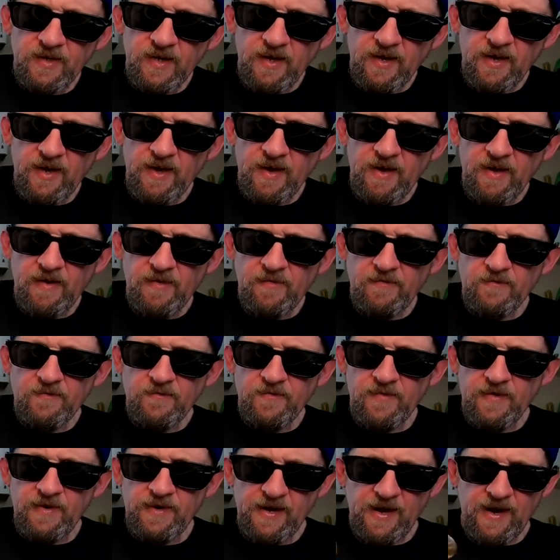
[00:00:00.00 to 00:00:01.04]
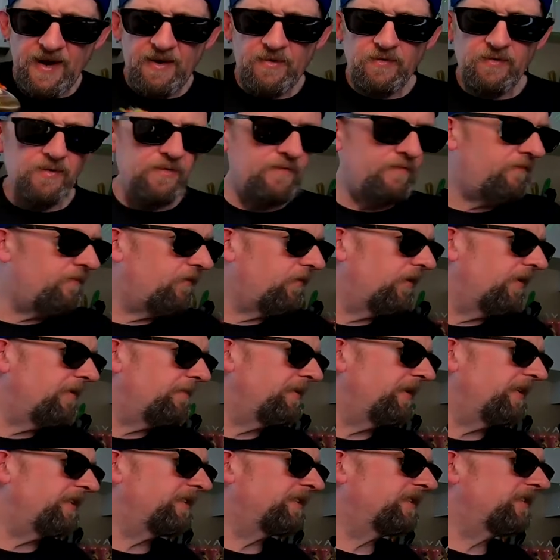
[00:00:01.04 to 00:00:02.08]
I have an hour and 40
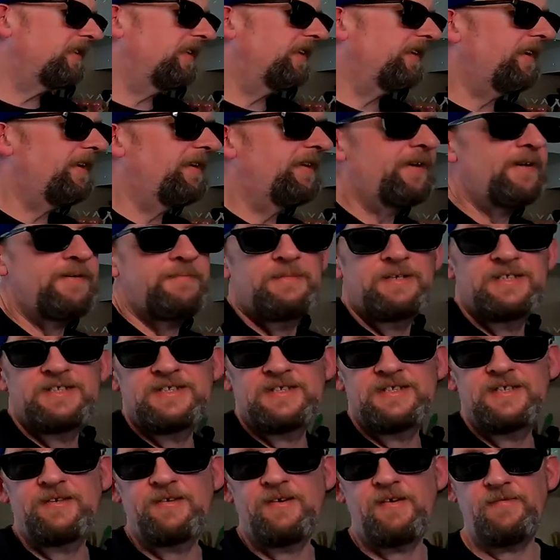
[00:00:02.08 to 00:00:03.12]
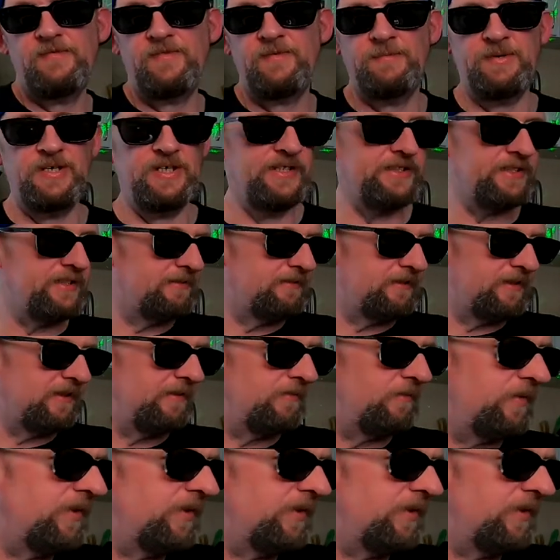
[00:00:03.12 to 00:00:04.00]
minutes till I gotta get my son off the bus, so